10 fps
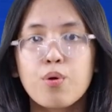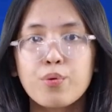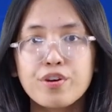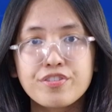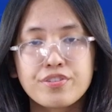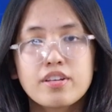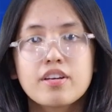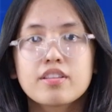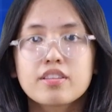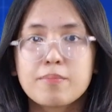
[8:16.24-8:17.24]
With
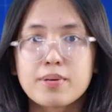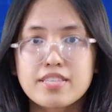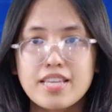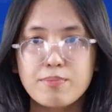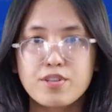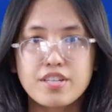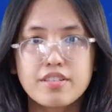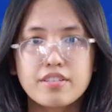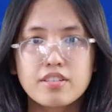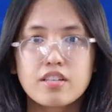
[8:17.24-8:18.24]
the
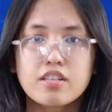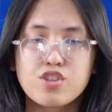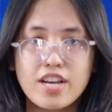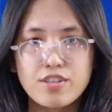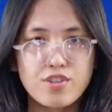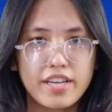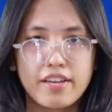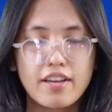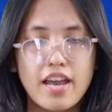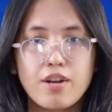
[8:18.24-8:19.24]
perception
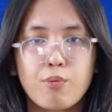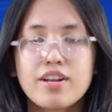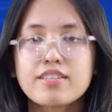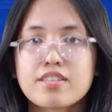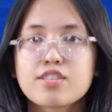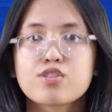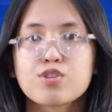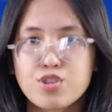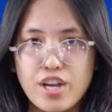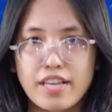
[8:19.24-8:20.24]
changing and the willingness
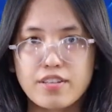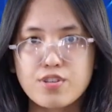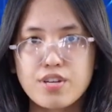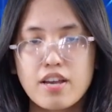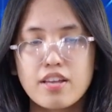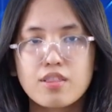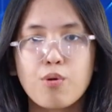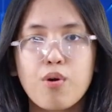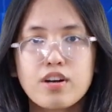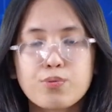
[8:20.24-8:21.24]
to change,
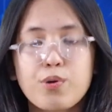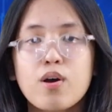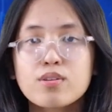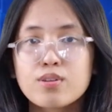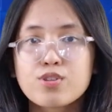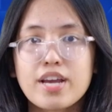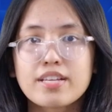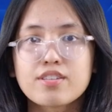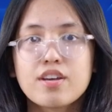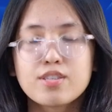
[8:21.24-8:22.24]
the world will also
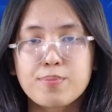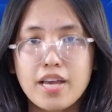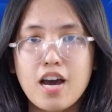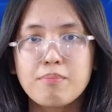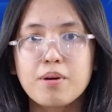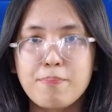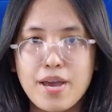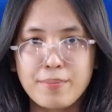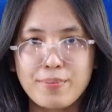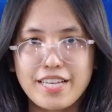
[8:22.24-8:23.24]
change to become a
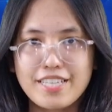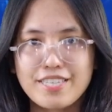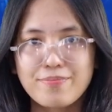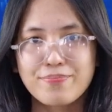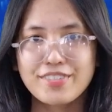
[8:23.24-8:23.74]
better place.